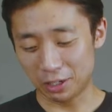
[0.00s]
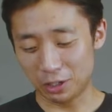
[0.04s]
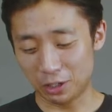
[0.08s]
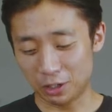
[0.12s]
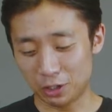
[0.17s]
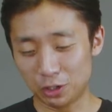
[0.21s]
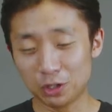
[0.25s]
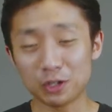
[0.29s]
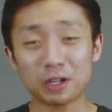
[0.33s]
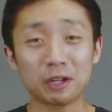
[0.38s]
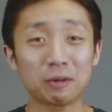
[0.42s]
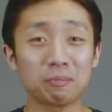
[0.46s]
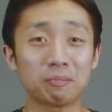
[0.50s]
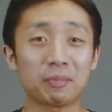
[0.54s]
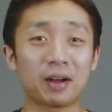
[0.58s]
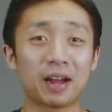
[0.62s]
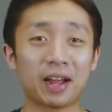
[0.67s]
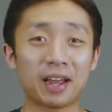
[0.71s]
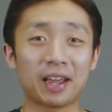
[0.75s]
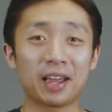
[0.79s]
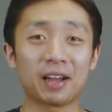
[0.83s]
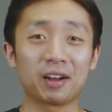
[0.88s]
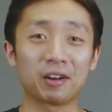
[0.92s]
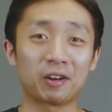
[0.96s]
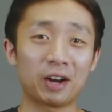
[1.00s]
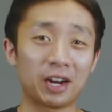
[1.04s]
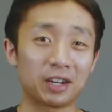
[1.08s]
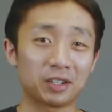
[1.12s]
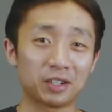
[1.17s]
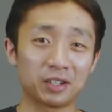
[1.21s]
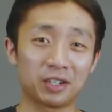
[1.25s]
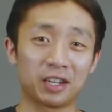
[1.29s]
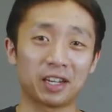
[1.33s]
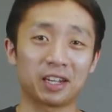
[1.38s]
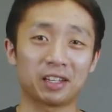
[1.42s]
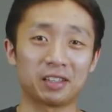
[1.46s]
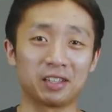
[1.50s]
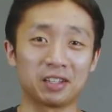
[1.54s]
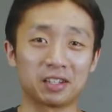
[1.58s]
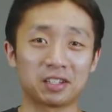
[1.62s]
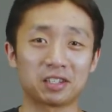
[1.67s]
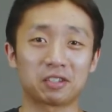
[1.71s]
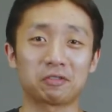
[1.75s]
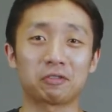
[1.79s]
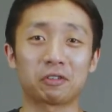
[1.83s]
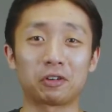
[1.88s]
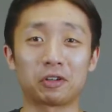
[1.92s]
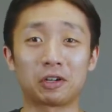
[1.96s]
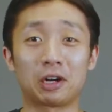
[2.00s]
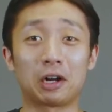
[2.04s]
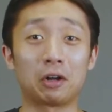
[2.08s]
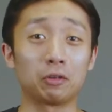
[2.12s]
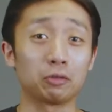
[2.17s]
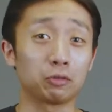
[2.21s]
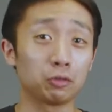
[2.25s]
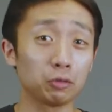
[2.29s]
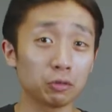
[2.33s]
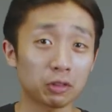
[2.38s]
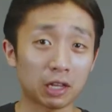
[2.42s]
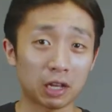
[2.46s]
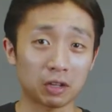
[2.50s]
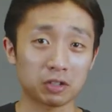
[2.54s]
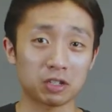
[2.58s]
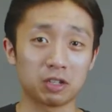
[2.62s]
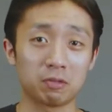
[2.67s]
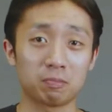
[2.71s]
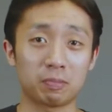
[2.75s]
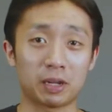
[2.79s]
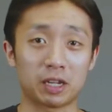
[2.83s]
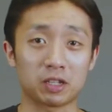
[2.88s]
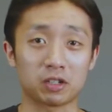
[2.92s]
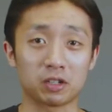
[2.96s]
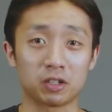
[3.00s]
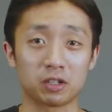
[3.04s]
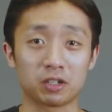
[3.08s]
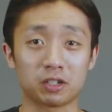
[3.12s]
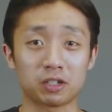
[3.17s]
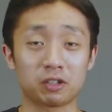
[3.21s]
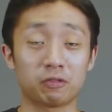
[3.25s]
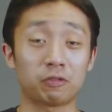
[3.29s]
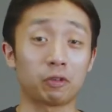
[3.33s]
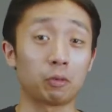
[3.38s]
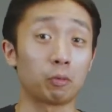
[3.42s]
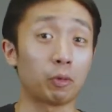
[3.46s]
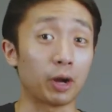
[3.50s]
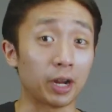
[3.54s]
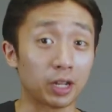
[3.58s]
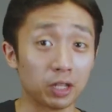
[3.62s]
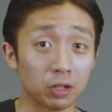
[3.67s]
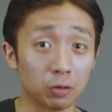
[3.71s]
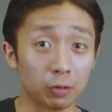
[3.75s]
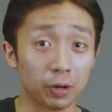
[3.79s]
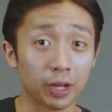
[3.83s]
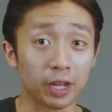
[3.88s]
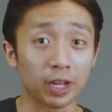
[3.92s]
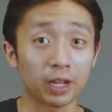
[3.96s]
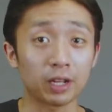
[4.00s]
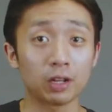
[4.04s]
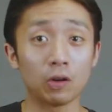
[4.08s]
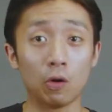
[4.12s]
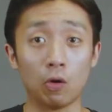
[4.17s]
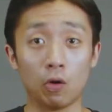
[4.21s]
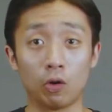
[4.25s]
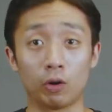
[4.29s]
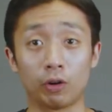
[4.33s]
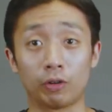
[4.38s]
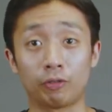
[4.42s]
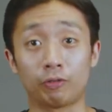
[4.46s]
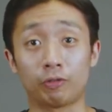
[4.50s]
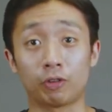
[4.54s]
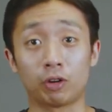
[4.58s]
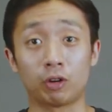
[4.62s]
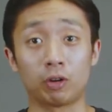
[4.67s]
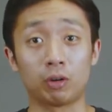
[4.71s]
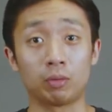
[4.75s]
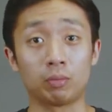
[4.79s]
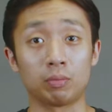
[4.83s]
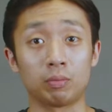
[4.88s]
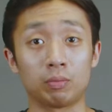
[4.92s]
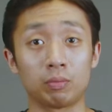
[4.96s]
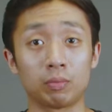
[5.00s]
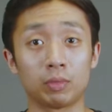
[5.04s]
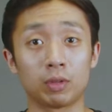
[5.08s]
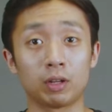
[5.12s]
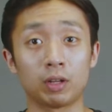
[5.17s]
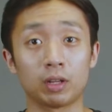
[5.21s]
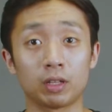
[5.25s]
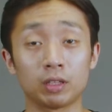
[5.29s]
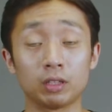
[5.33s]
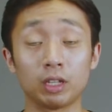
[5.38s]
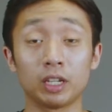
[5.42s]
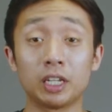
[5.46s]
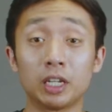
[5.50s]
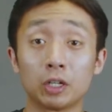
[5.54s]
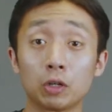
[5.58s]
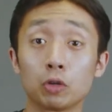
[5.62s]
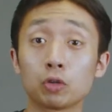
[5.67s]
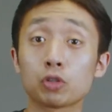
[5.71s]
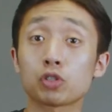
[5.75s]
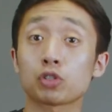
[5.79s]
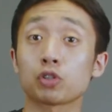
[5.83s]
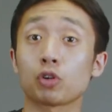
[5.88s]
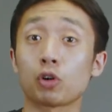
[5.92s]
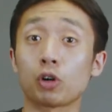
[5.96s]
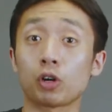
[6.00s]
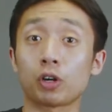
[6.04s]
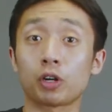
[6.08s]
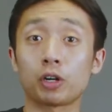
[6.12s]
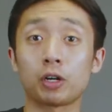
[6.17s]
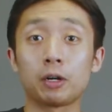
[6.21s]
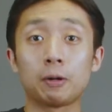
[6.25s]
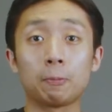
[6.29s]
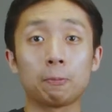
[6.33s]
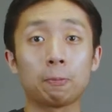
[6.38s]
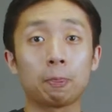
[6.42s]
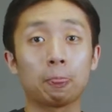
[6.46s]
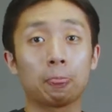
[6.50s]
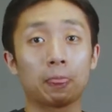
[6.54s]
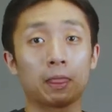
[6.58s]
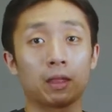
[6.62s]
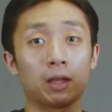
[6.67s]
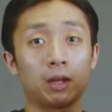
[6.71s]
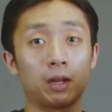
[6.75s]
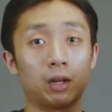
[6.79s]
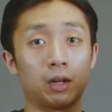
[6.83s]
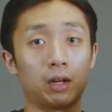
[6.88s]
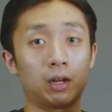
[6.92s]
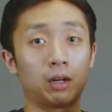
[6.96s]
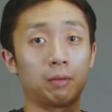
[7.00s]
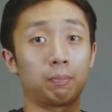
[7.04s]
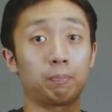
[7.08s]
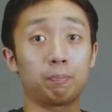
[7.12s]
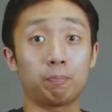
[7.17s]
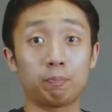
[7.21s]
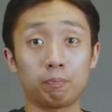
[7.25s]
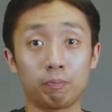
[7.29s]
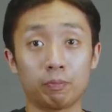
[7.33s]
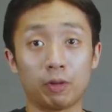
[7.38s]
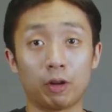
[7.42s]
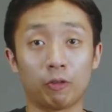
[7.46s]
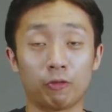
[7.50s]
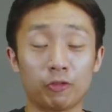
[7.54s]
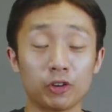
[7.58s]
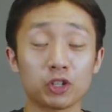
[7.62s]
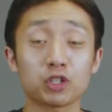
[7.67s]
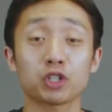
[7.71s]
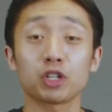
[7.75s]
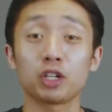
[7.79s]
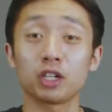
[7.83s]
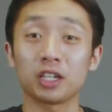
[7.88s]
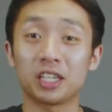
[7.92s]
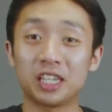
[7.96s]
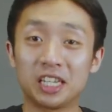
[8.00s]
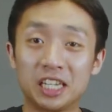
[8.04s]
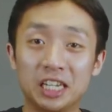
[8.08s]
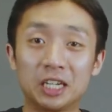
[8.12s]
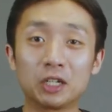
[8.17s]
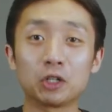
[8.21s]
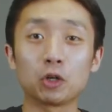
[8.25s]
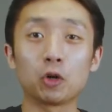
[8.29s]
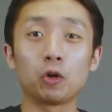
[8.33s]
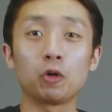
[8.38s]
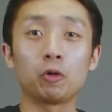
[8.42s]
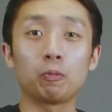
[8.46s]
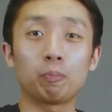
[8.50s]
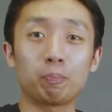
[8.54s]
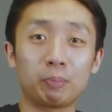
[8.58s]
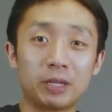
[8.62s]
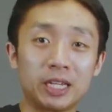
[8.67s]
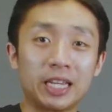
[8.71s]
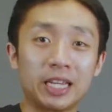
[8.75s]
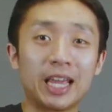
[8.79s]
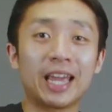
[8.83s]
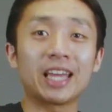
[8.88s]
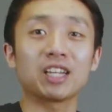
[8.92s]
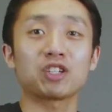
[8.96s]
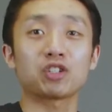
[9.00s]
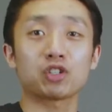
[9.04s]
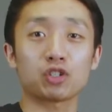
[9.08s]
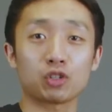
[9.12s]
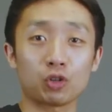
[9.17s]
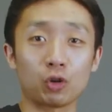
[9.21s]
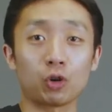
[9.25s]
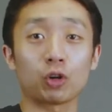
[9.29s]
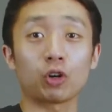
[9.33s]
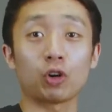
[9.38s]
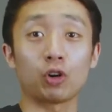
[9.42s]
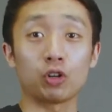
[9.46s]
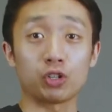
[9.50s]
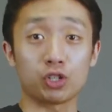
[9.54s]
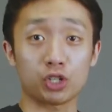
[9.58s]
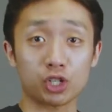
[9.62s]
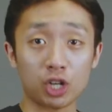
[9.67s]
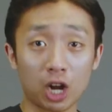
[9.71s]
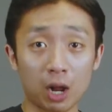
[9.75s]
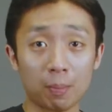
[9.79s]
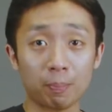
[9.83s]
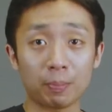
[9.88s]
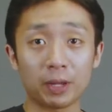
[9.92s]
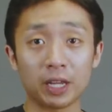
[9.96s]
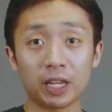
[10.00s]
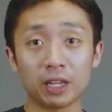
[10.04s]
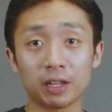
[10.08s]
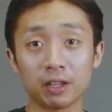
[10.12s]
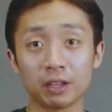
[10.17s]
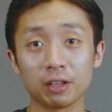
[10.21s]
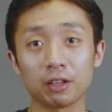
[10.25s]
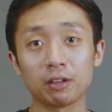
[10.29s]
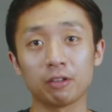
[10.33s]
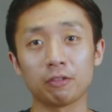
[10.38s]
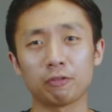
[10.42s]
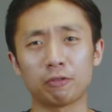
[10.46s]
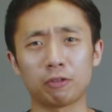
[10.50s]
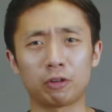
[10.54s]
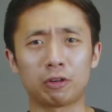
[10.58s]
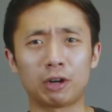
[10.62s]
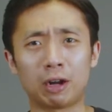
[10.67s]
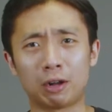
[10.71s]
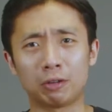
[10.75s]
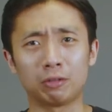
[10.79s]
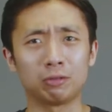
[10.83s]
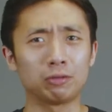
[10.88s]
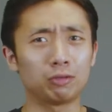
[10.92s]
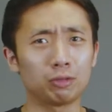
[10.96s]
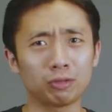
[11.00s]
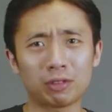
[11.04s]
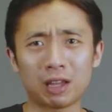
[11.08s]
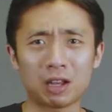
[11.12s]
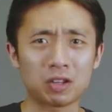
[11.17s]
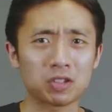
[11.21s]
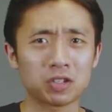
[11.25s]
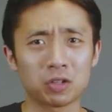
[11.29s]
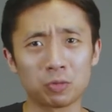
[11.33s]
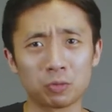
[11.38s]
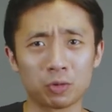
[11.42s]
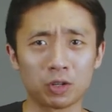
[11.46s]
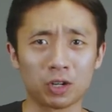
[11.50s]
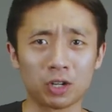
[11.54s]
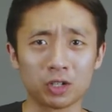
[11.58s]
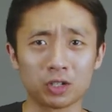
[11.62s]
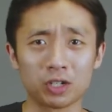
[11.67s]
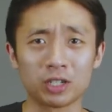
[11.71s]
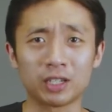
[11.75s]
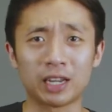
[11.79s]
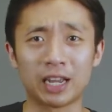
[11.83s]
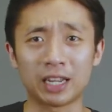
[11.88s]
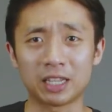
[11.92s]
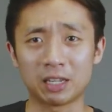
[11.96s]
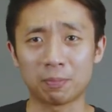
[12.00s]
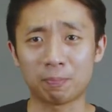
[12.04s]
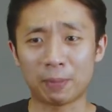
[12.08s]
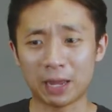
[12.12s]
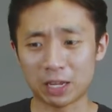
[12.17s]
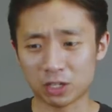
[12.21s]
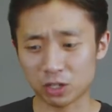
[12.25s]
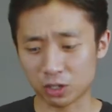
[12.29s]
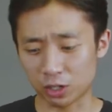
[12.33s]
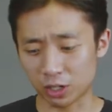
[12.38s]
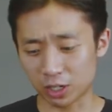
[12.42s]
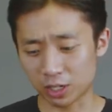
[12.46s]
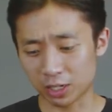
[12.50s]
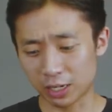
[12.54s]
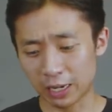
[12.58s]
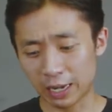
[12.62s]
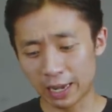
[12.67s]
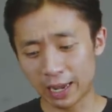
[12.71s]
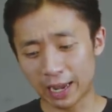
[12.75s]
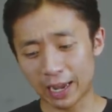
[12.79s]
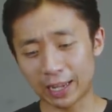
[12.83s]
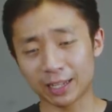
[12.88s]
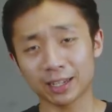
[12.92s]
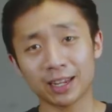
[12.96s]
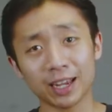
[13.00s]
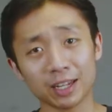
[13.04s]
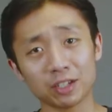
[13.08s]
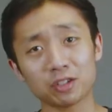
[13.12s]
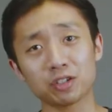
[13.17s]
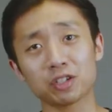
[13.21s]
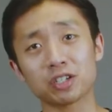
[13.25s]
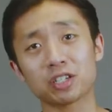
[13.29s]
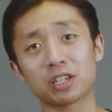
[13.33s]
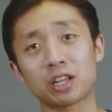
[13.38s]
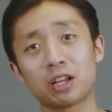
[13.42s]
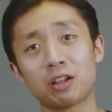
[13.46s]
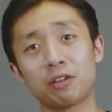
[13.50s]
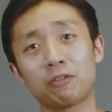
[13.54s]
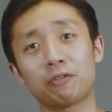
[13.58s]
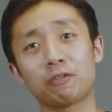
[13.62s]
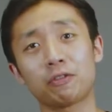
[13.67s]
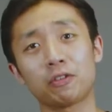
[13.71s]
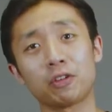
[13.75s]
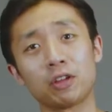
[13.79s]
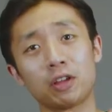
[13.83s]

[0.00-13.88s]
You can buy a grinder like this for around 2,000 pesos from Wide Awake or from the Hero store, official Hero PH store on Shopee for around 2,190 pesos and get yourself